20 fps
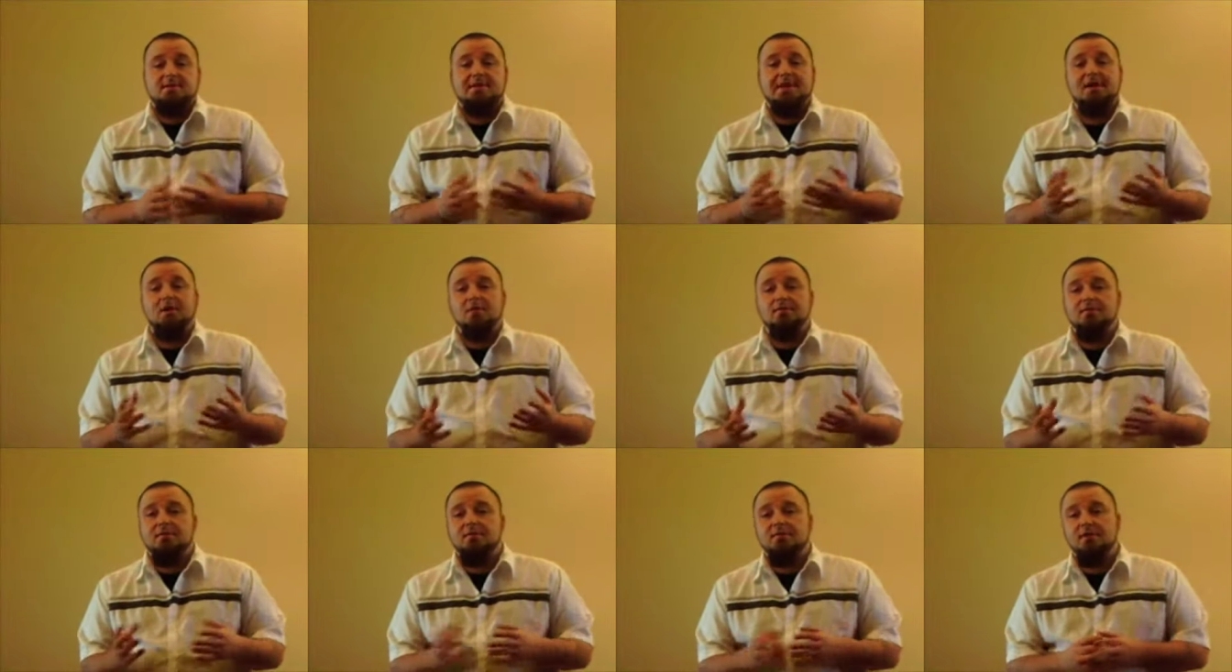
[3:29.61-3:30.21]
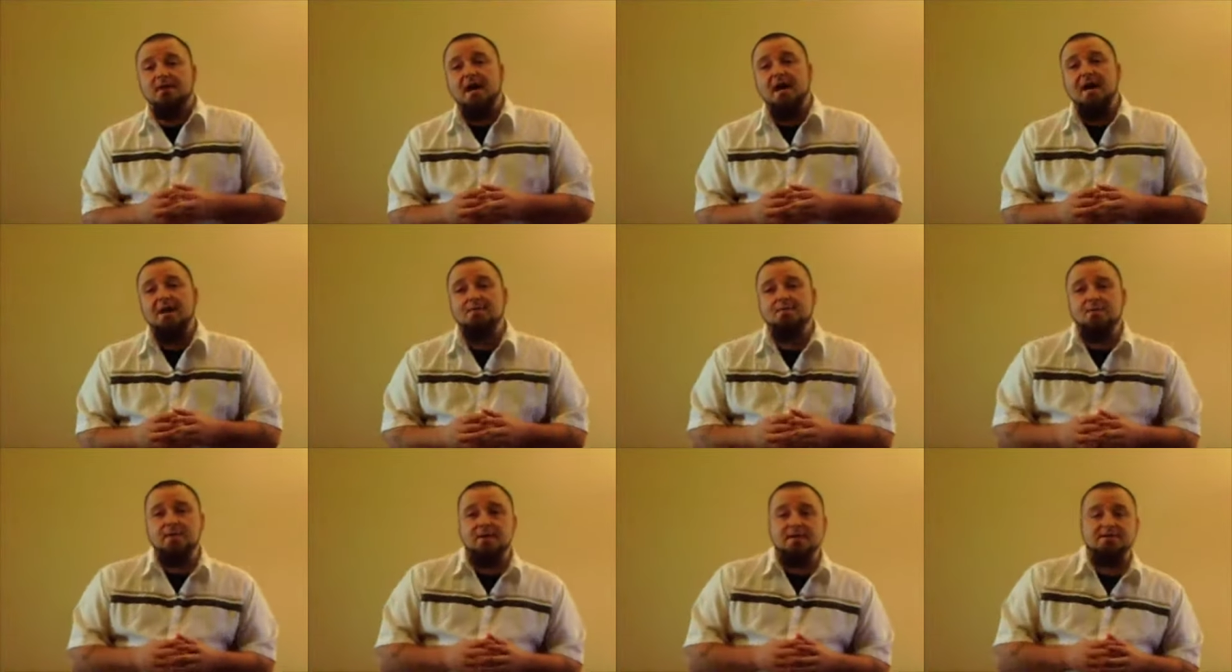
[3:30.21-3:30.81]
Now over here at
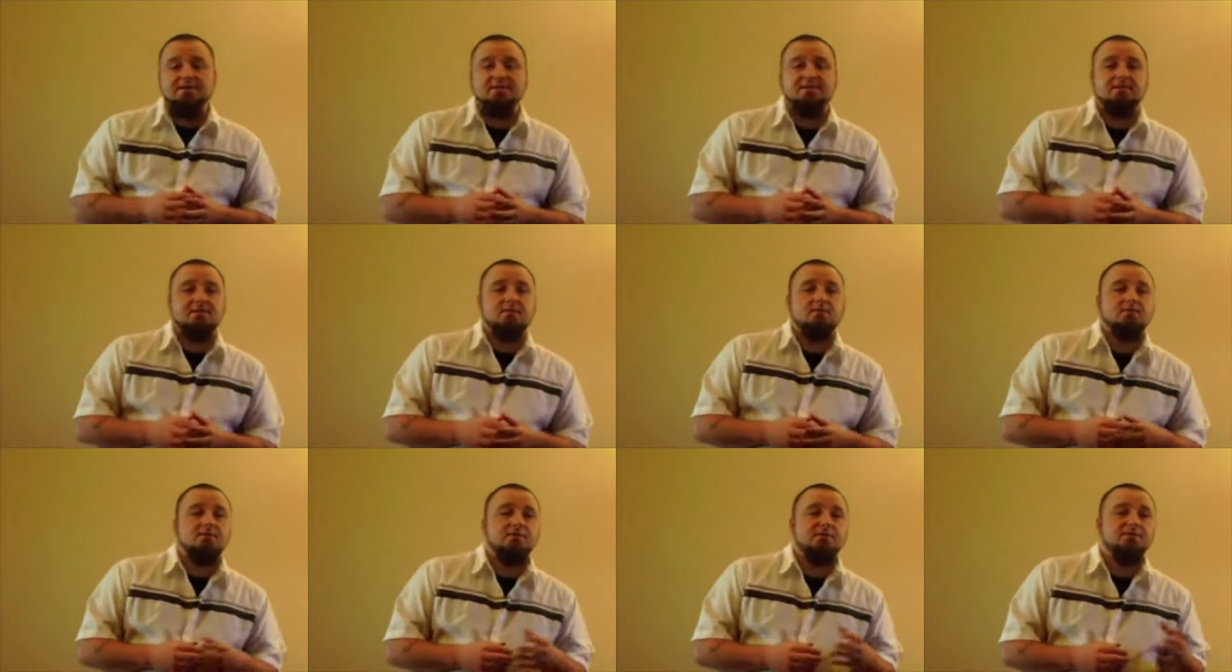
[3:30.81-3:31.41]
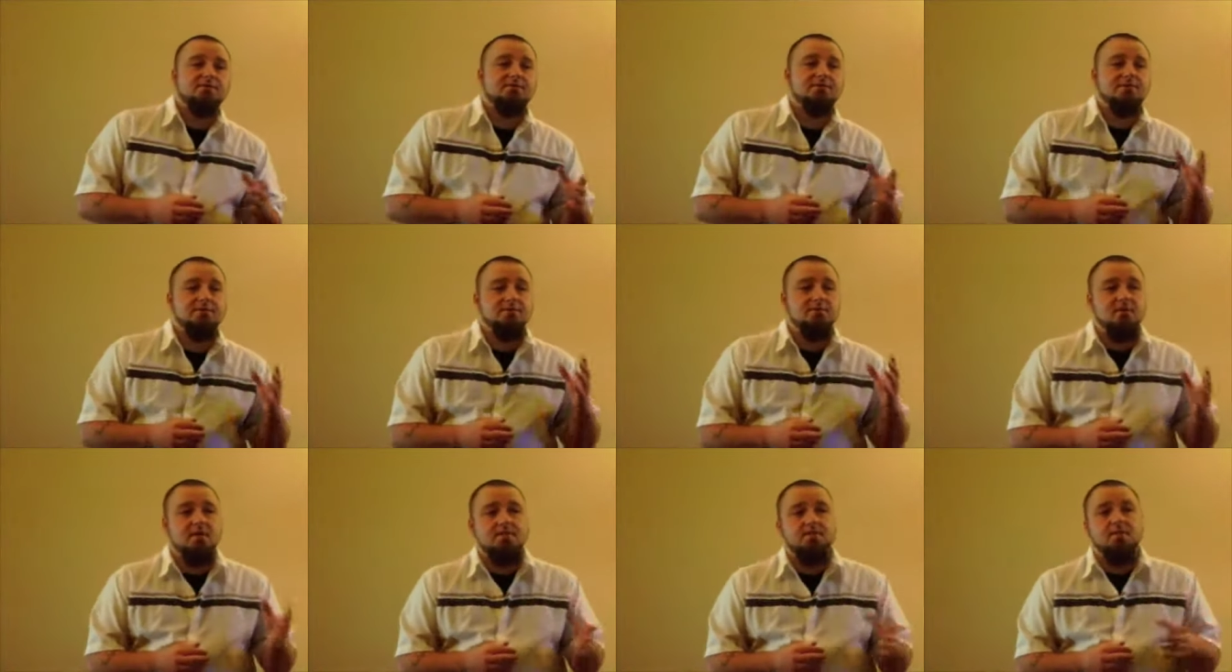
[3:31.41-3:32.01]
Hybrid SEM, we use a
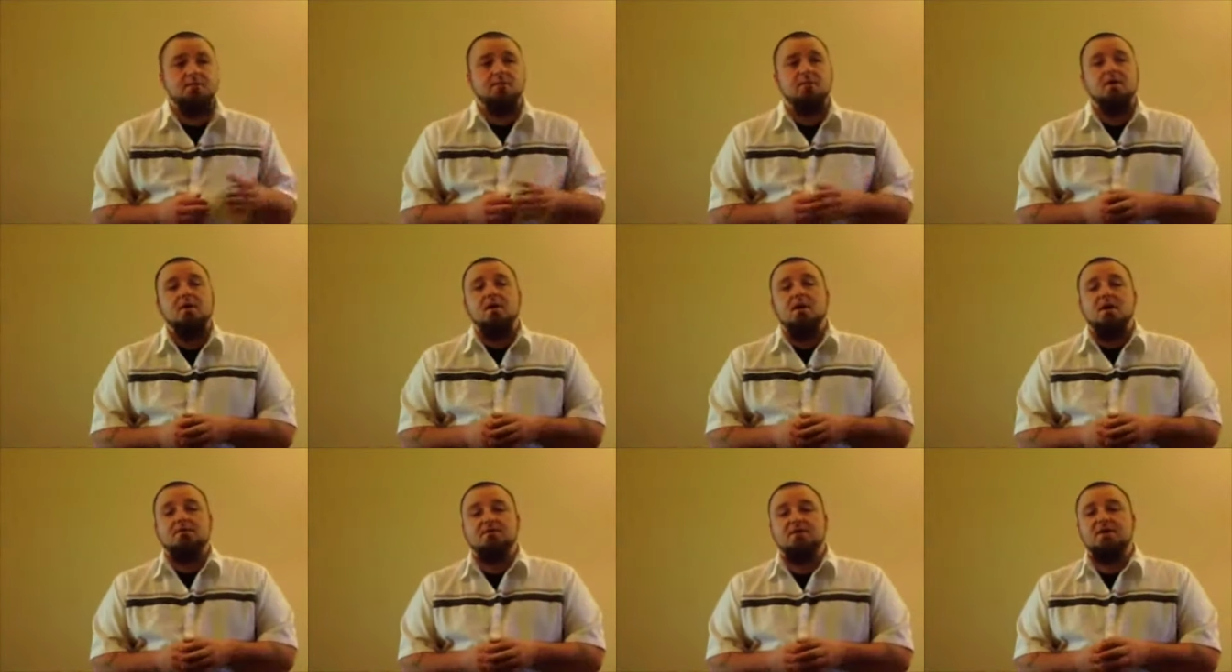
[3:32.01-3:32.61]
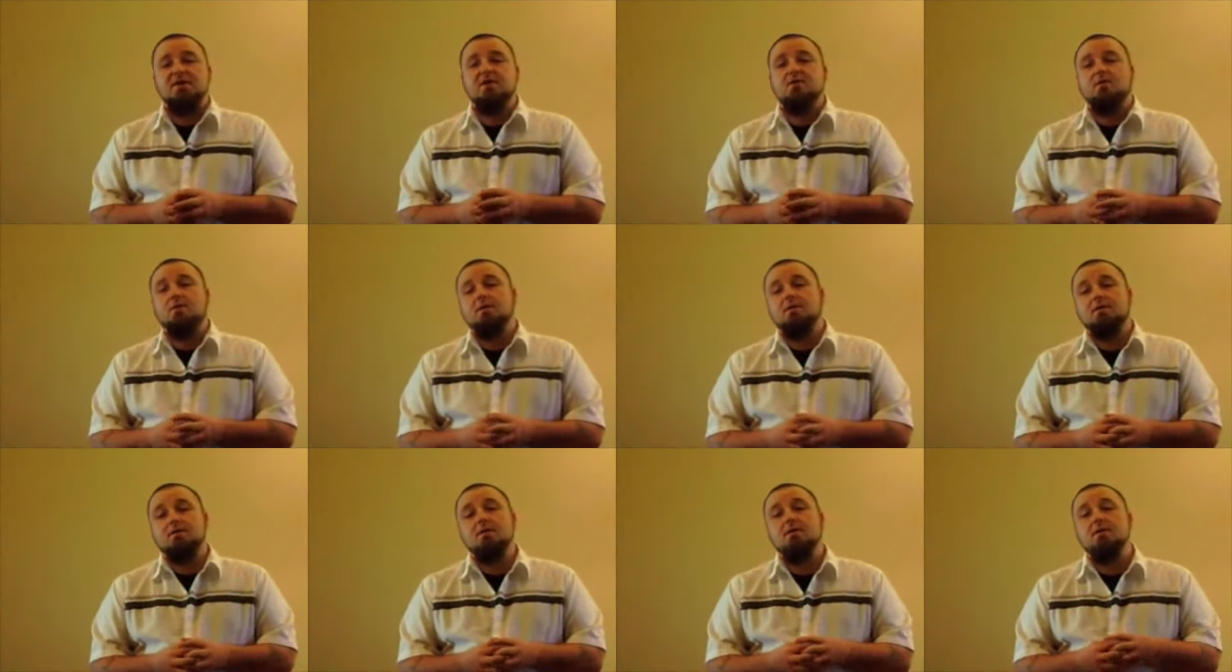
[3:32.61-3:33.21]
number of
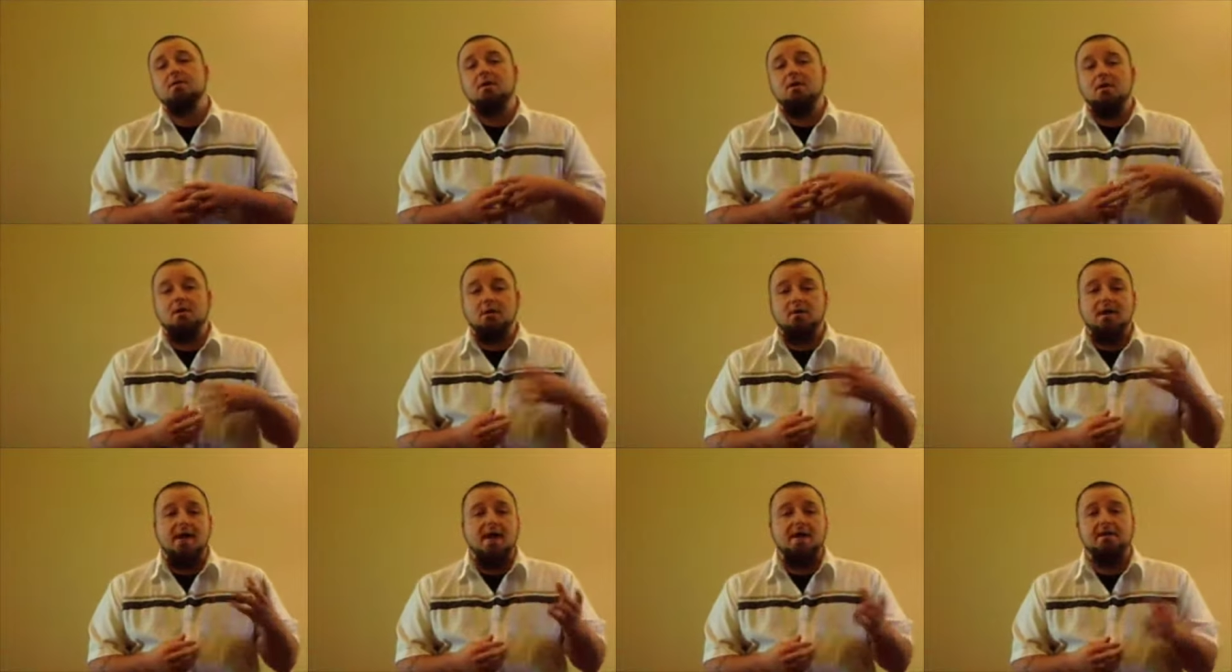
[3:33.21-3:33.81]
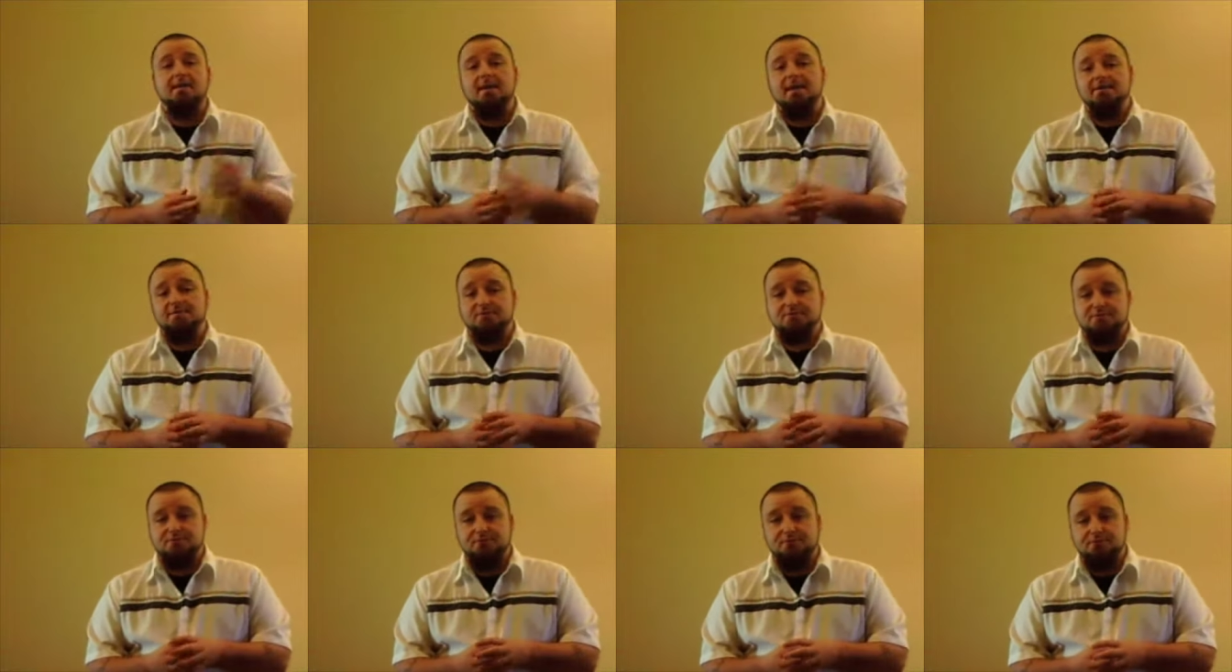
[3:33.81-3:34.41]
keyword uh,
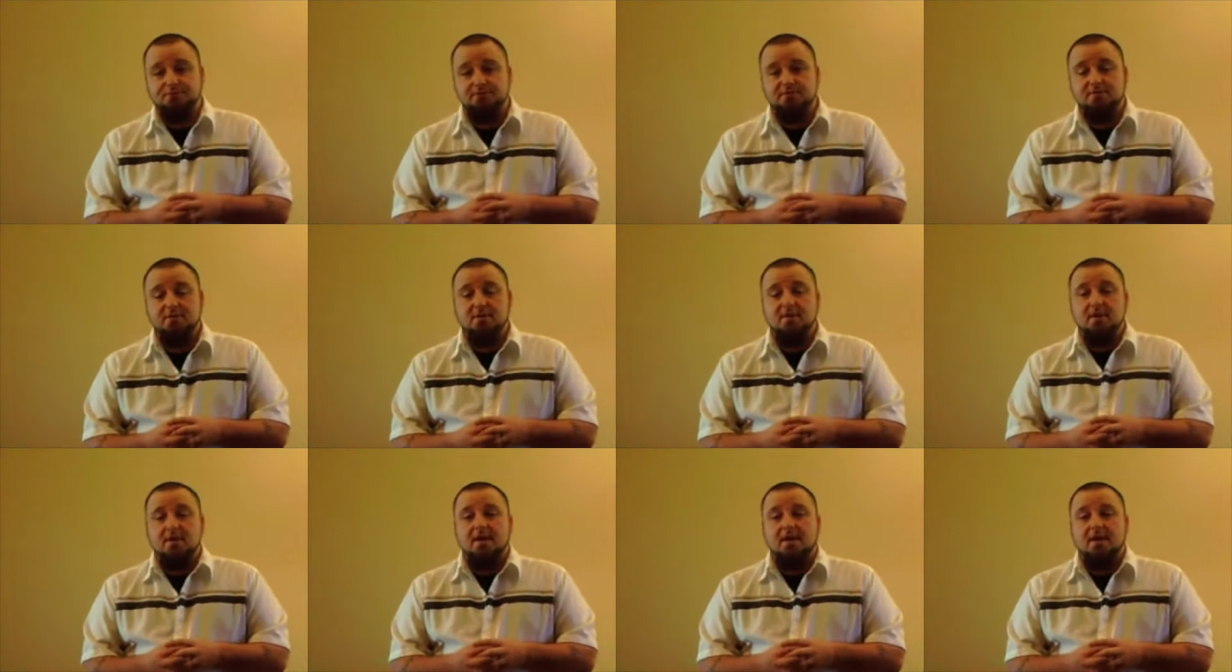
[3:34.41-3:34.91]
analyzer tools,